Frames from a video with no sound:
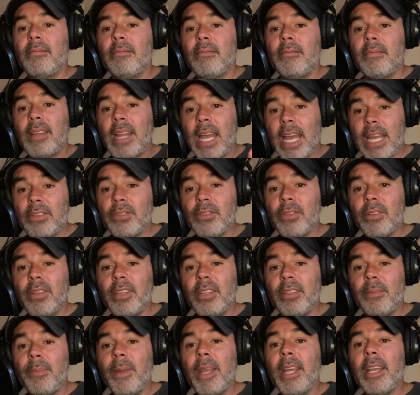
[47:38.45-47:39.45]
Naturally
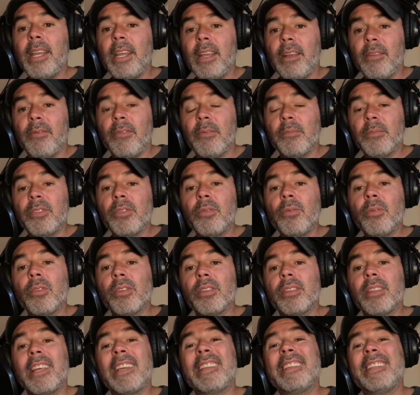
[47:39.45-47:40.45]
speaking, from source,
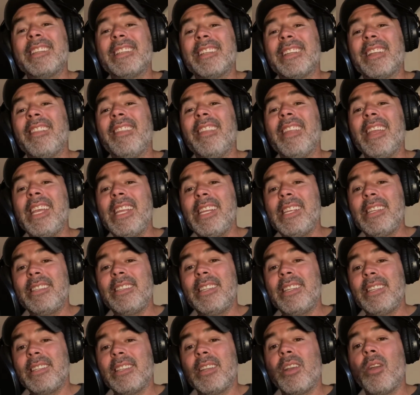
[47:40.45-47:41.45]
that's as clean as
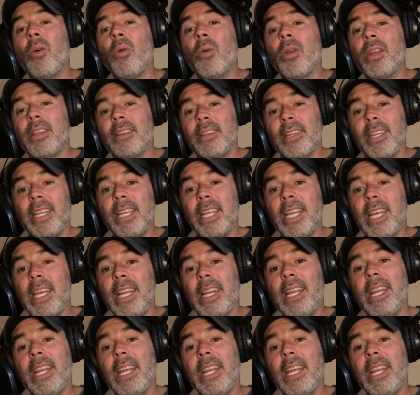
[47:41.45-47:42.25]
it's going to get.